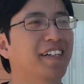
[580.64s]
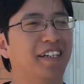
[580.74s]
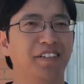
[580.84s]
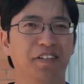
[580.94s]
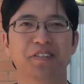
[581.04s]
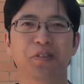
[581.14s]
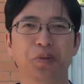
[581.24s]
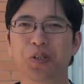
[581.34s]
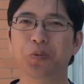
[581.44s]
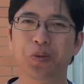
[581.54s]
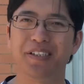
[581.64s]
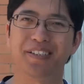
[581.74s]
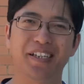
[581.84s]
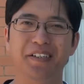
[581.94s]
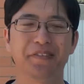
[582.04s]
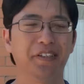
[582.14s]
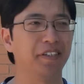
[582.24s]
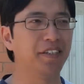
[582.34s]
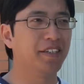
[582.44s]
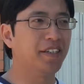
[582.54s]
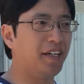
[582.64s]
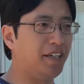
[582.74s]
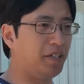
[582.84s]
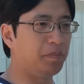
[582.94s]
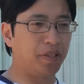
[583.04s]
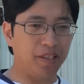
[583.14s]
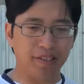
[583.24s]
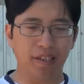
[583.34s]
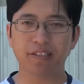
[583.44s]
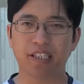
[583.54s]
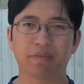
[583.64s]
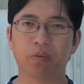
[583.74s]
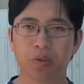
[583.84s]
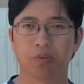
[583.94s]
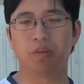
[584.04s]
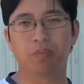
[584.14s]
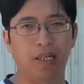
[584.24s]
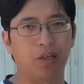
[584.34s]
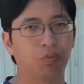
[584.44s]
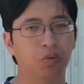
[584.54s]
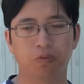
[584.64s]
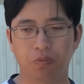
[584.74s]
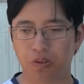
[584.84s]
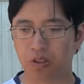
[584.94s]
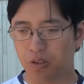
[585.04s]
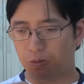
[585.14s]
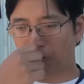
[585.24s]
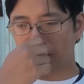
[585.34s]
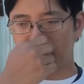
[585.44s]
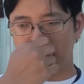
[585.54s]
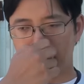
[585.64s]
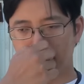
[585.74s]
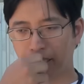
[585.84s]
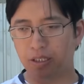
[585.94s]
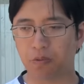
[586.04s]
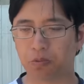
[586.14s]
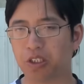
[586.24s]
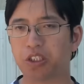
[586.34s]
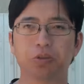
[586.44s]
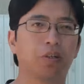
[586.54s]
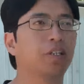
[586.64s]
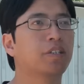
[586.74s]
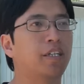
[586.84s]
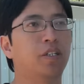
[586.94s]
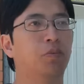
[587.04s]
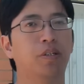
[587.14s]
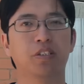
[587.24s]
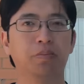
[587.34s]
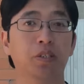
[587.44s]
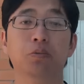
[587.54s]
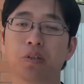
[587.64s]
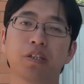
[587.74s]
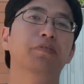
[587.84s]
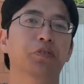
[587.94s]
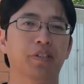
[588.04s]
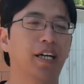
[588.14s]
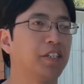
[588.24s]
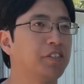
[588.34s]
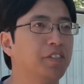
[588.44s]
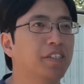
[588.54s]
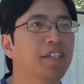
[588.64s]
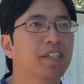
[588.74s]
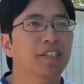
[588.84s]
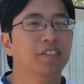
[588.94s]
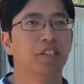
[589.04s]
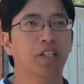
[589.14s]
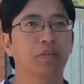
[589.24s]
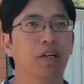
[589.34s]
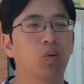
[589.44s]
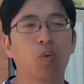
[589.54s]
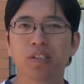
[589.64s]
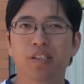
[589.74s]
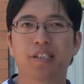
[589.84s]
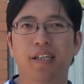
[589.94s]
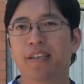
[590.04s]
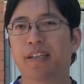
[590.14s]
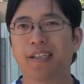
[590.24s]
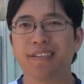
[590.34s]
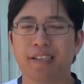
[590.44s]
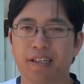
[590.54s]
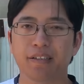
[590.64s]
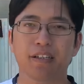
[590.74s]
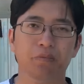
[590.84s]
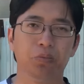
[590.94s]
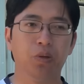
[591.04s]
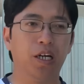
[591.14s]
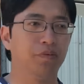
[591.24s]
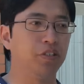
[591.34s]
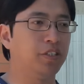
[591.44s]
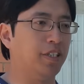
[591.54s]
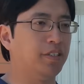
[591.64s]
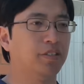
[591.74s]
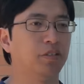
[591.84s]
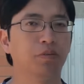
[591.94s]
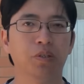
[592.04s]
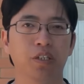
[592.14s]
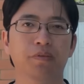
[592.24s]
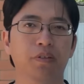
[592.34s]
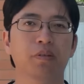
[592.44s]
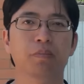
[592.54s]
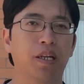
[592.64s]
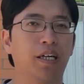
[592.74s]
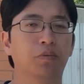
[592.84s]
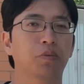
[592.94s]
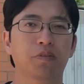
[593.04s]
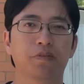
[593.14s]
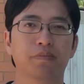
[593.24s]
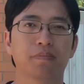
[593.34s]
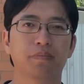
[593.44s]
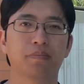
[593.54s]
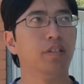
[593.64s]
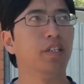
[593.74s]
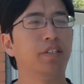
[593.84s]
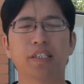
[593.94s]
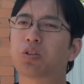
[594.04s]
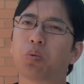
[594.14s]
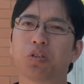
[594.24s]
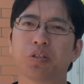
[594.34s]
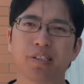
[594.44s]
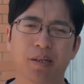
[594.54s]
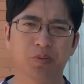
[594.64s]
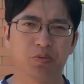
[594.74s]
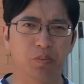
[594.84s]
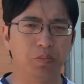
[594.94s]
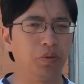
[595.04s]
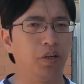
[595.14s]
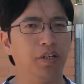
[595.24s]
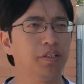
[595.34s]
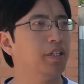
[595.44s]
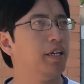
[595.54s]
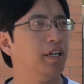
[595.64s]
including the Win TFT, but he does have a Win Black Wolf, which he wants to get restrung, and he wants me to review it actually. So once I get that done, I will have the chance to review the Black Wolf. The next question comes from Brian.